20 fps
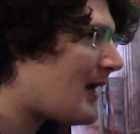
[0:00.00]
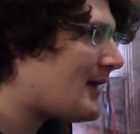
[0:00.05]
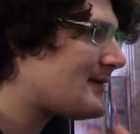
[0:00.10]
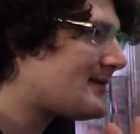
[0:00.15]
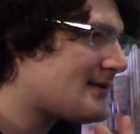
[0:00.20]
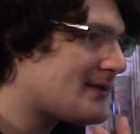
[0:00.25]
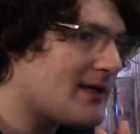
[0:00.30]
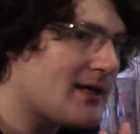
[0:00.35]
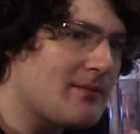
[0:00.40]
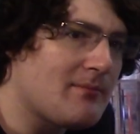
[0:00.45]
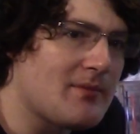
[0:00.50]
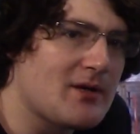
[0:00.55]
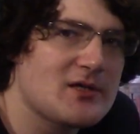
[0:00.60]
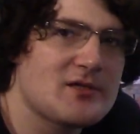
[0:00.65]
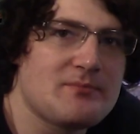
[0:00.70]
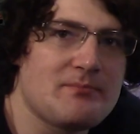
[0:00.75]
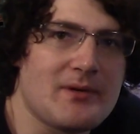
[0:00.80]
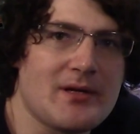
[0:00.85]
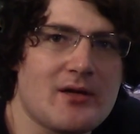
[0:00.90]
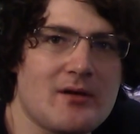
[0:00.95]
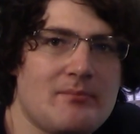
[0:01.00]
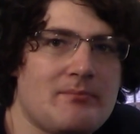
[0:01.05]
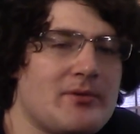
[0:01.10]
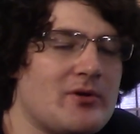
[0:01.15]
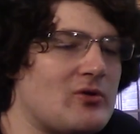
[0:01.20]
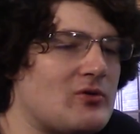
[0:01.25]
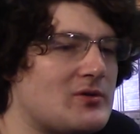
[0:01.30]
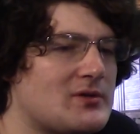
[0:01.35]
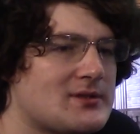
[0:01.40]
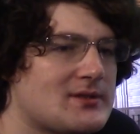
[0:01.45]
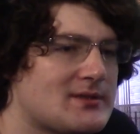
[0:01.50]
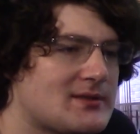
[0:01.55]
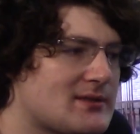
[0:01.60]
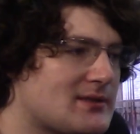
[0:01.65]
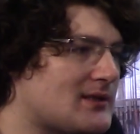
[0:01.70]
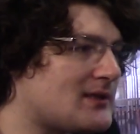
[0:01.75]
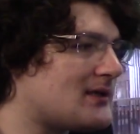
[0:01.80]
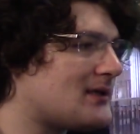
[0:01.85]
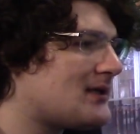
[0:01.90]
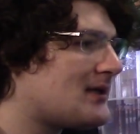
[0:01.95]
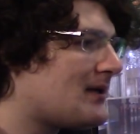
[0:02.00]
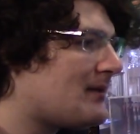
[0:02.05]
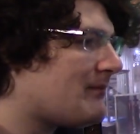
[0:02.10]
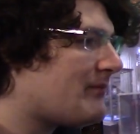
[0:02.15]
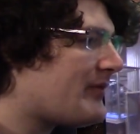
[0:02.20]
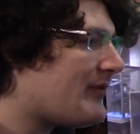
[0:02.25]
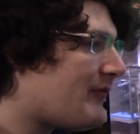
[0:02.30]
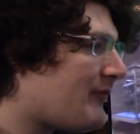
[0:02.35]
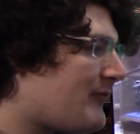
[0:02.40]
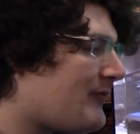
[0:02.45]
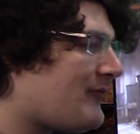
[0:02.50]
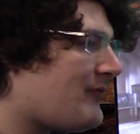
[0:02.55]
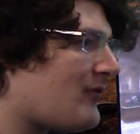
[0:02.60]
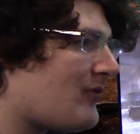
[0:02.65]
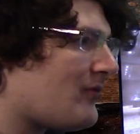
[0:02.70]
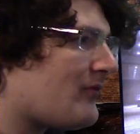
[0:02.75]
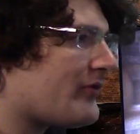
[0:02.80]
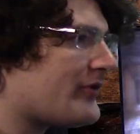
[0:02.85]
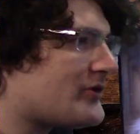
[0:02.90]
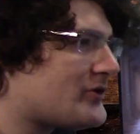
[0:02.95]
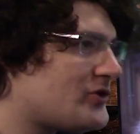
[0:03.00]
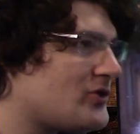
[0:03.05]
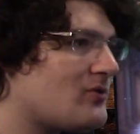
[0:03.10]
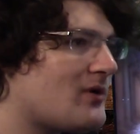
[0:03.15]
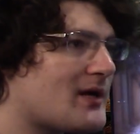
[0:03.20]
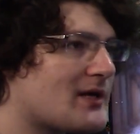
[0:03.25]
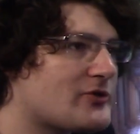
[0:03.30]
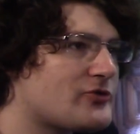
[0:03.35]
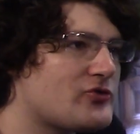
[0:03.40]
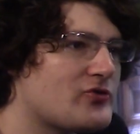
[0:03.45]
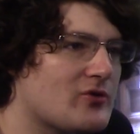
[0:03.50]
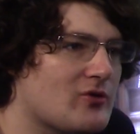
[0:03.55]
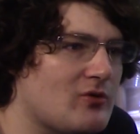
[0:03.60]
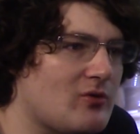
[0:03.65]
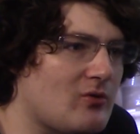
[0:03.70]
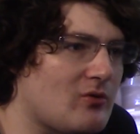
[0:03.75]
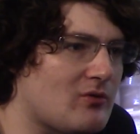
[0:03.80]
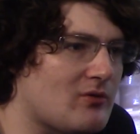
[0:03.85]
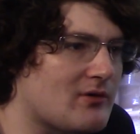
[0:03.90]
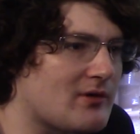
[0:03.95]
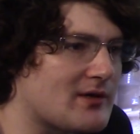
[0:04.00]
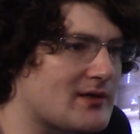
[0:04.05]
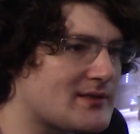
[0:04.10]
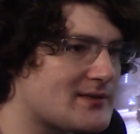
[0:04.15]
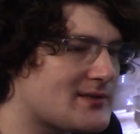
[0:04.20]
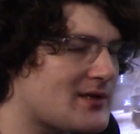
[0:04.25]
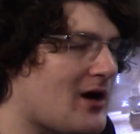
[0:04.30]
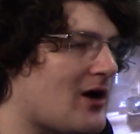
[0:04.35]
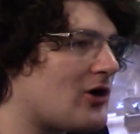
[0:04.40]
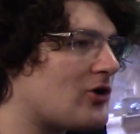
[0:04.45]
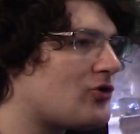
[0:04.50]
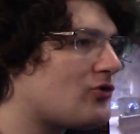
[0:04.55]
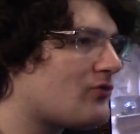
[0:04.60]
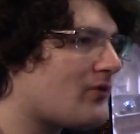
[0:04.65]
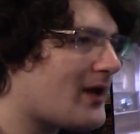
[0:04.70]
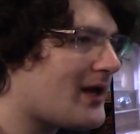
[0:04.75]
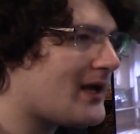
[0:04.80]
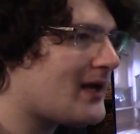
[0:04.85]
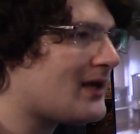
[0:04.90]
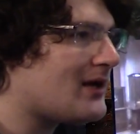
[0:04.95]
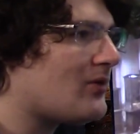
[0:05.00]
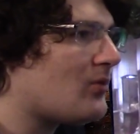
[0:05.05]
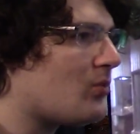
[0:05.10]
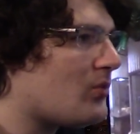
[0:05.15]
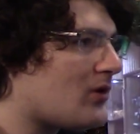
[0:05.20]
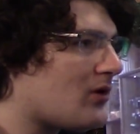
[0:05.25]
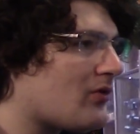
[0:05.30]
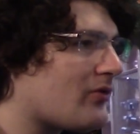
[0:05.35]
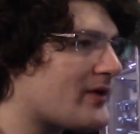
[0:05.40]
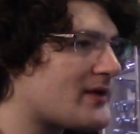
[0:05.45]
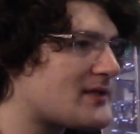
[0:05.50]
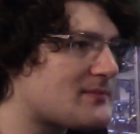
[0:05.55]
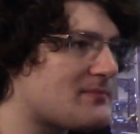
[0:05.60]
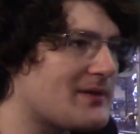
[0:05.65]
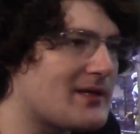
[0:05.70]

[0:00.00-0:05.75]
see a much bigger boost. The 2 extra cores are great in a world that's